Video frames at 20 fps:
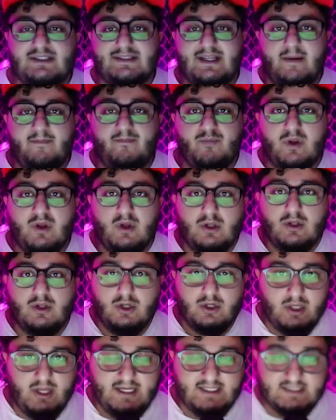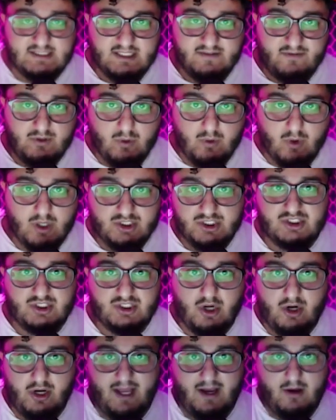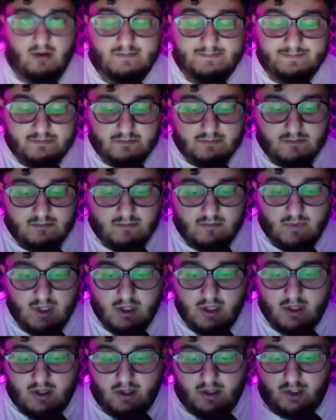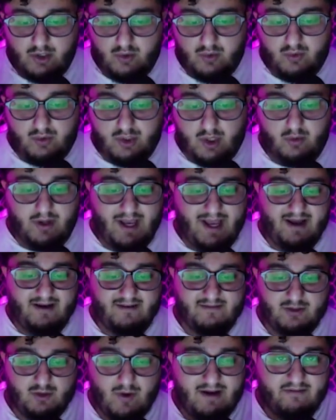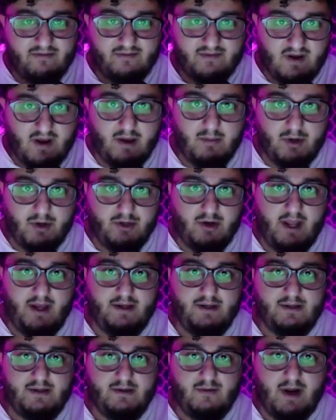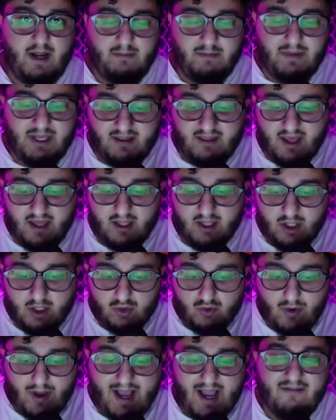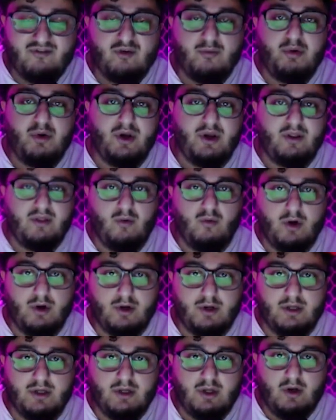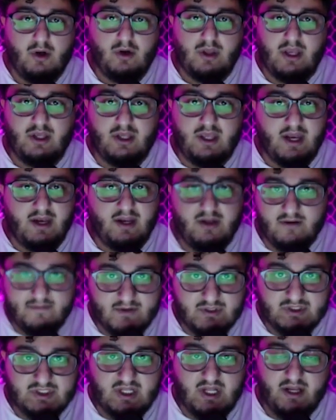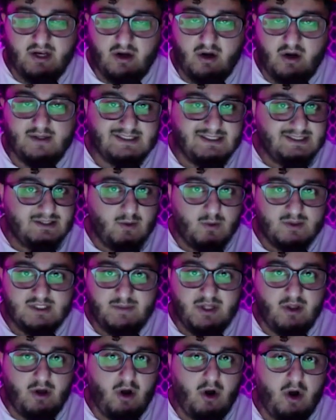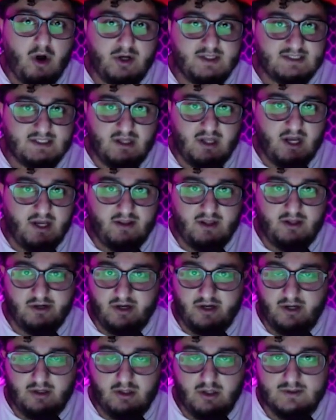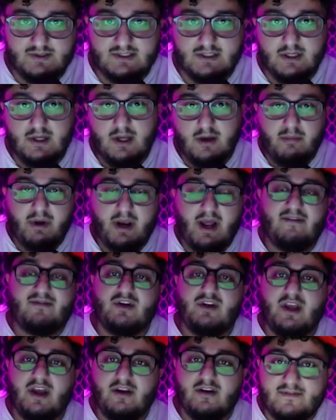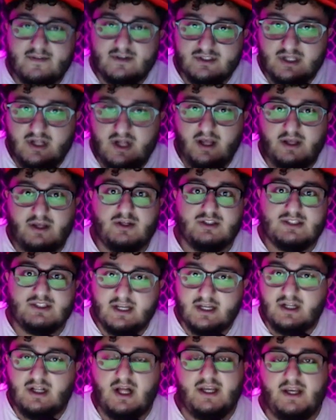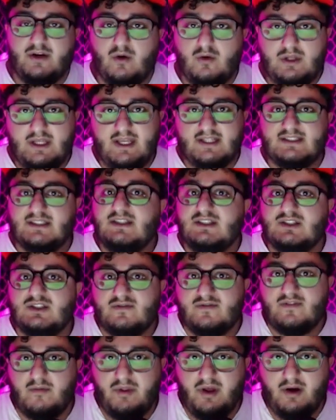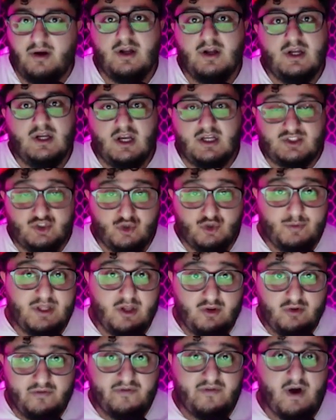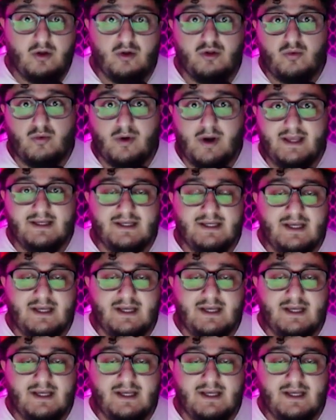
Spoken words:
that, look, you guys, if you are just starting out, you have time on your hand, right? Meaning that you have to put in the work. Okay, getting your first client, honestly, is going to be the hardest client that you're going to close. But after you get your first client, your second client, it only gets easier from there, assuming that you follow the right